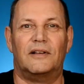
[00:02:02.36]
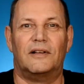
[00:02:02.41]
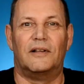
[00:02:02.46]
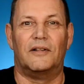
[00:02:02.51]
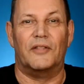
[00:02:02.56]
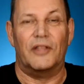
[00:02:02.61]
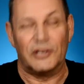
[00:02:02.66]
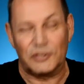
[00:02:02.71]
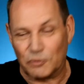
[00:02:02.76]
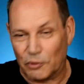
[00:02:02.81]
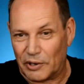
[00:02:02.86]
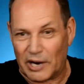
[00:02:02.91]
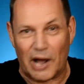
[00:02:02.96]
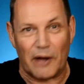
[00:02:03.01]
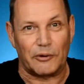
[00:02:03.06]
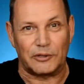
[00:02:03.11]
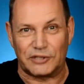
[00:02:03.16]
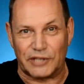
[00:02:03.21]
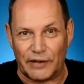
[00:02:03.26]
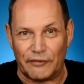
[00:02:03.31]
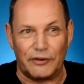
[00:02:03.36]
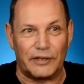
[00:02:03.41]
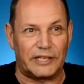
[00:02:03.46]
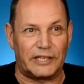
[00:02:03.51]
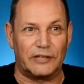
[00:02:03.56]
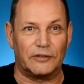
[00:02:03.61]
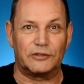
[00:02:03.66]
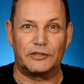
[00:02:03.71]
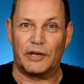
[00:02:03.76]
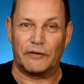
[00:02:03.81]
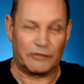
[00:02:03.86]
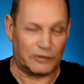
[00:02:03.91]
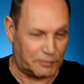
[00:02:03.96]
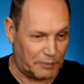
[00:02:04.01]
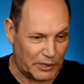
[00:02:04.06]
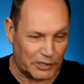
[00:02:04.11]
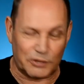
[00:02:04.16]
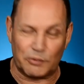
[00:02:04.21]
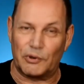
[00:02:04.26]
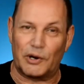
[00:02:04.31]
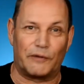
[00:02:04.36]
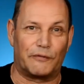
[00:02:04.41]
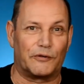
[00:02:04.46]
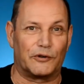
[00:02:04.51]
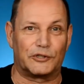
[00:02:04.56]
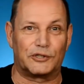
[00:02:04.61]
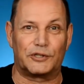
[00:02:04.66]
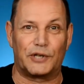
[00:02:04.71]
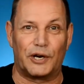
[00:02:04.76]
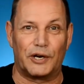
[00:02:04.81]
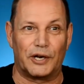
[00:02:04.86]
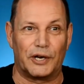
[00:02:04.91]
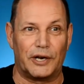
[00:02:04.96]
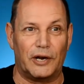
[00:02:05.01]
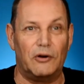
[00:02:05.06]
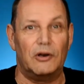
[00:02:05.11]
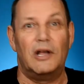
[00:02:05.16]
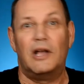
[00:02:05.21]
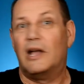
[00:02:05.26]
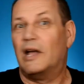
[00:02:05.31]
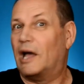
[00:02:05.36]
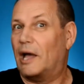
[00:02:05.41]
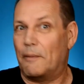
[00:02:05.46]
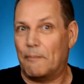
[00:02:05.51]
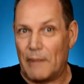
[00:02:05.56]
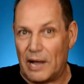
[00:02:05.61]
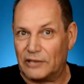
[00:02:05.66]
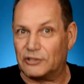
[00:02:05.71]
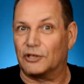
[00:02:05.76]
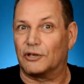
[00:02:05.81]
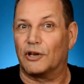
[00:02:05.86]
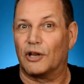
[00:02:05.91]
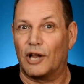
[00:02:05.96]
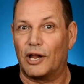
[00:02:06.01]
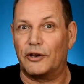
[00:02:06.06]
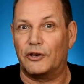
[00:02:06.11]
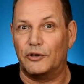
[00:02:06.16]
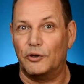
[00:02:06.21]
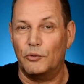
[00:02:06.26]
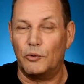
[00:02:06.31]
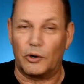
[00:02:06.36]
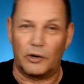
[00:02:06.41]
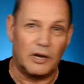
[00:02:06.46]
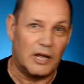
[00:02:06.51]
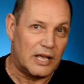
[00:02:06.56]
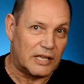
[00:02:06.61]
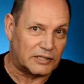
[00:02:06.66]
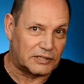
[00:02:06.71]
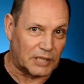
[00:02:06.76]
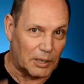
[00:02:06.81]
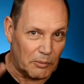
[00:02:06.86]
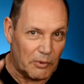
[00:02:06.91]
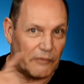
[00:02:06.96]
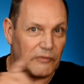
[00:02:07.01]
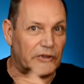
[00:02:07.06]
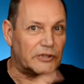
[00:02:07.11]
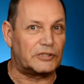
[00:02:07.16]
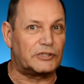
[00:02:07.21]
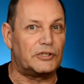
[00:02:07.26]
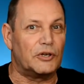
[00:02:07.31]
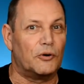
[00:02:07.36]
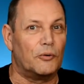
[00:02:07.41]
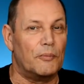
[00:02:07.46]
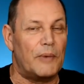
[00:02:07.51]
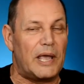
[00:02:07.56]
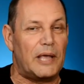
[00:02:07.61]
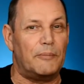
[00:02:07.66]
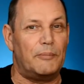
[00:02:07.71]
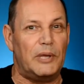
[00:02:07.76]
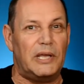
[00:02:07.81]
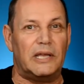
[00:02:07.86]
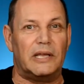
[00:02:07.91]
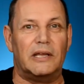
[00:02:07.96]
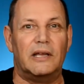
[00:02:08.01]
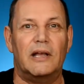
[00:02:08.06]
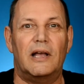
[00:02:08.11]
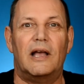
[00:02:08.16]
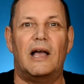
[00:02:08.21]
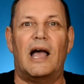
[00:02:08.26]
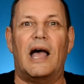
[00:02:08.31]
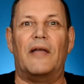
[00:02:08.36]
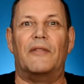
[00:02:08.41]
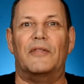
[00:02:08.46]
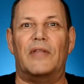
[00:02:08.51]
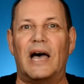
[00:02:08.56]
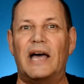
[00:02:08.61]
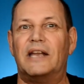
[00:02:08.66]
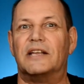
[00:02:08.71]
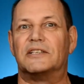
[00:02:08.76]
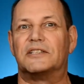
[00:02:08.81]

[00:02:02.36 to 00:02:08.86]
This one I was definitely guilty of, especially when I first started out. I imagine a lot of you were, some of you still may be, and that is